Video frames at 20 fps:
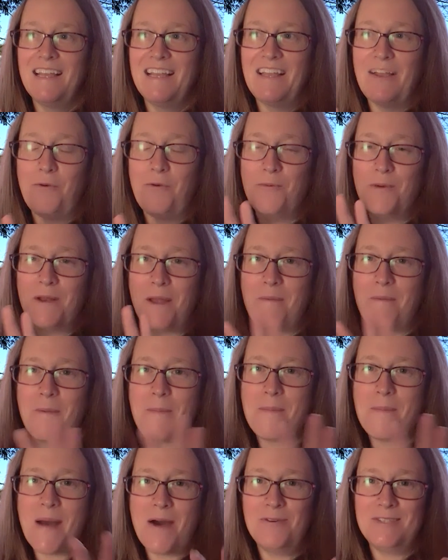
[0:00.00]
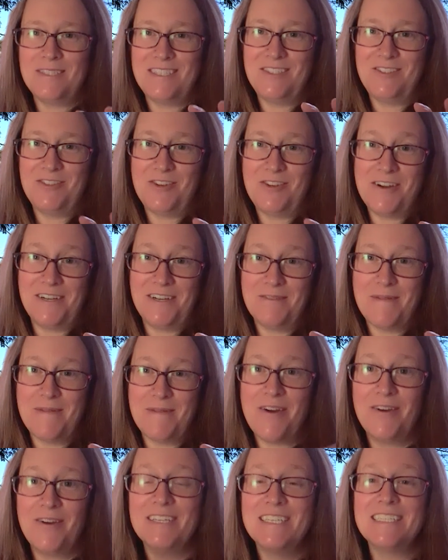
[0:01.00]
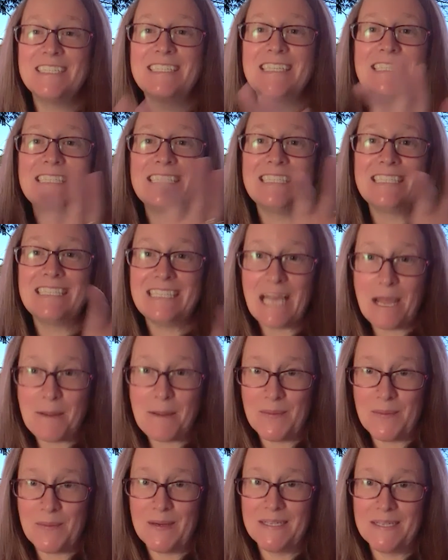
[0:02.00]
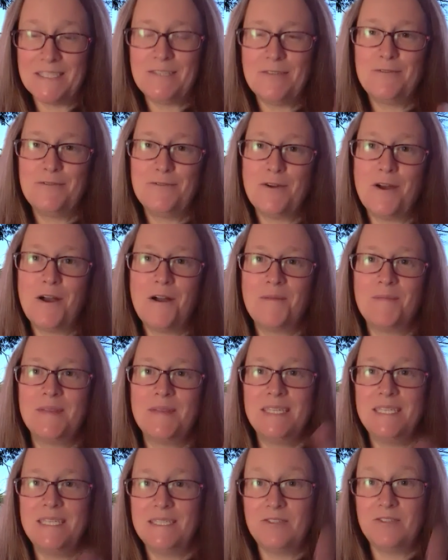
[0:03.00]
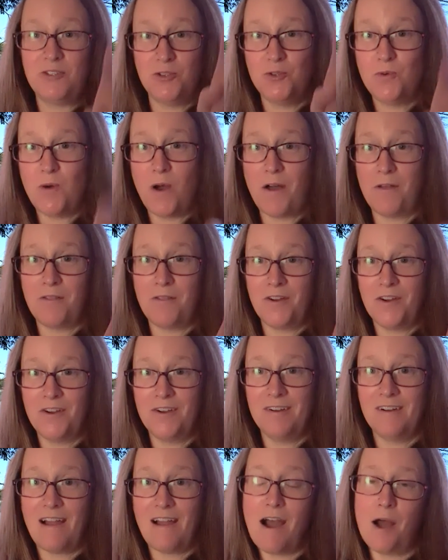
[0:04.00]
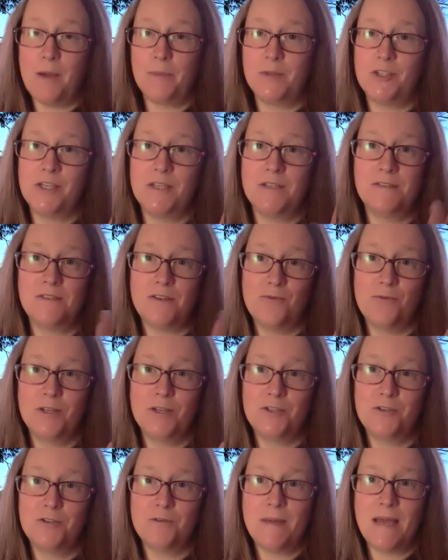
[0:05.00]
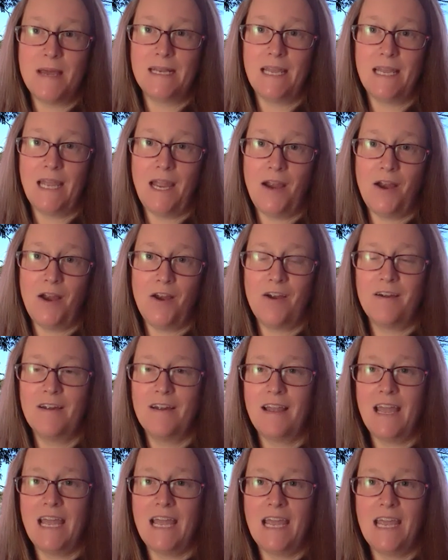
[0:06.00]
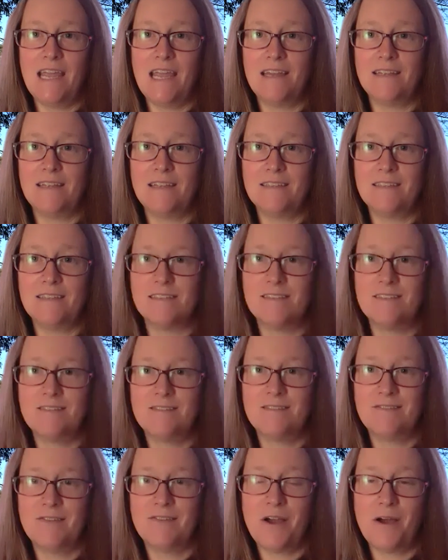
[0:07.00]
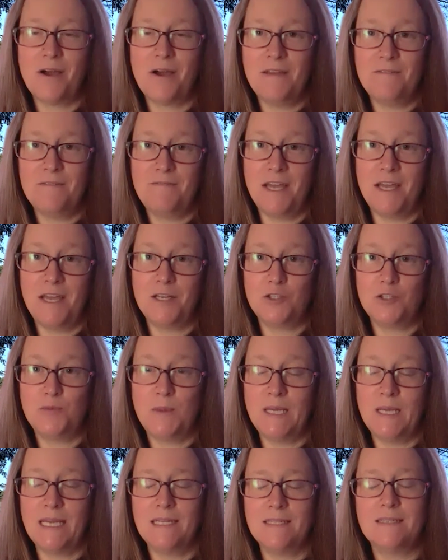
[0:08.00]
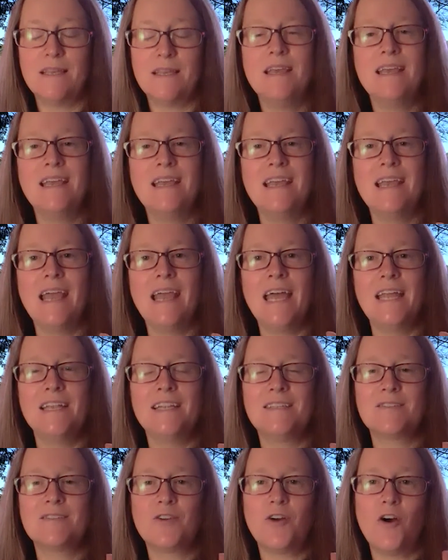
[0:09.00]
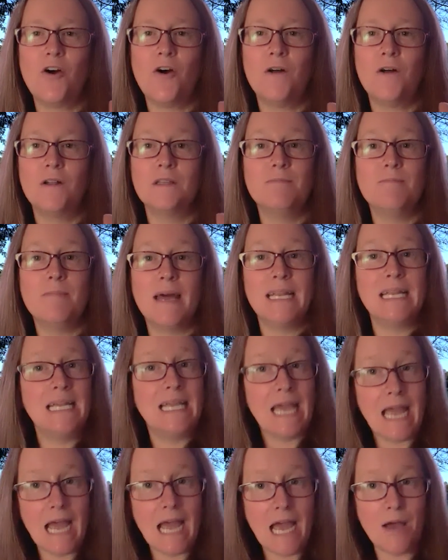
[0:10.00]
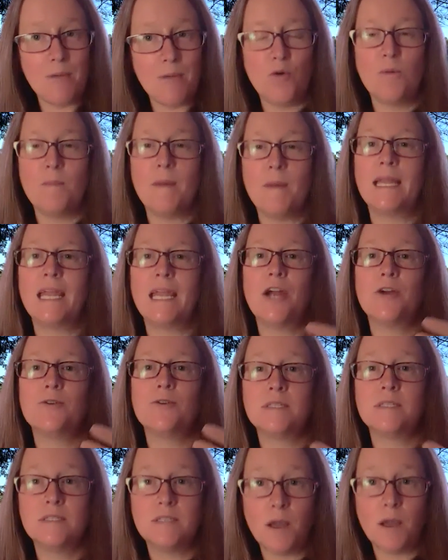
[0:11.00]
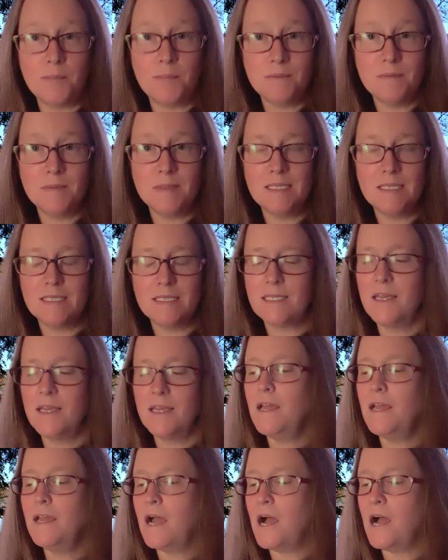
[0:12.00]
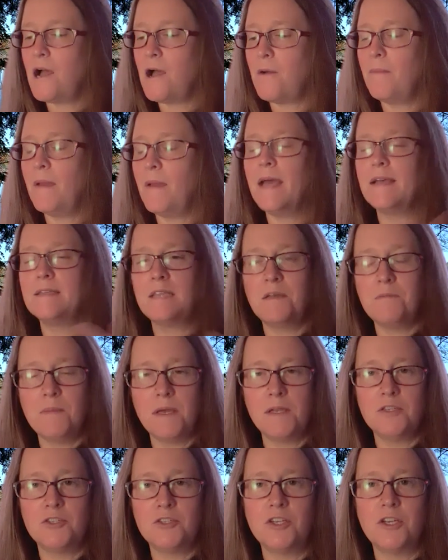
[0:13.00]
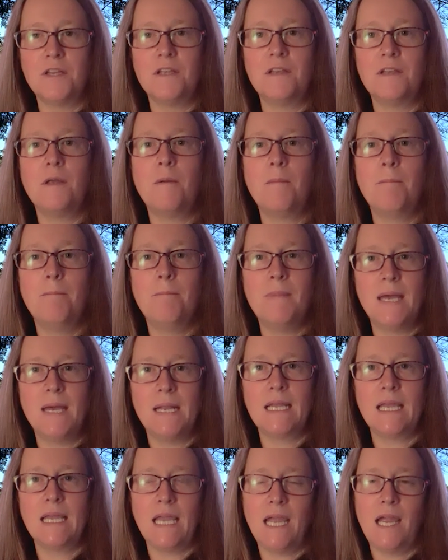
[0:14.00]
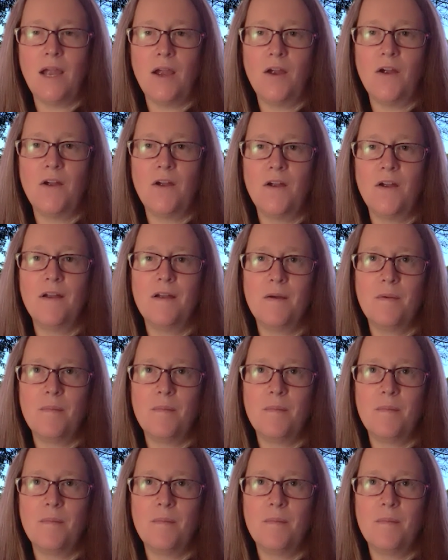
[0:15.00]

what I'm about to talk about is separate from these two other options, Original Medicare and Advantage plans. And it's called Medigap or Medicare Supplement. As I mentioned, Medicare